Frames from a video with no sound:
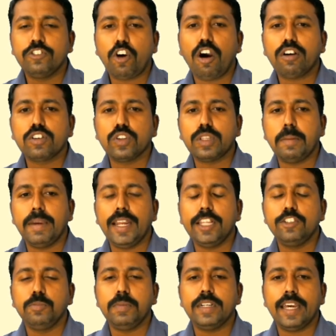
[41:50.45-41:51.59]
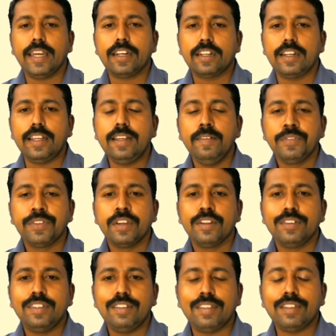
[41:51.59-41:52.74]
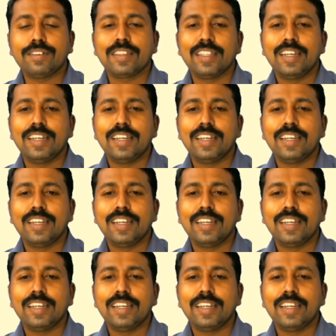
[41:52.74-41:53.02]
talk to the management directly. This is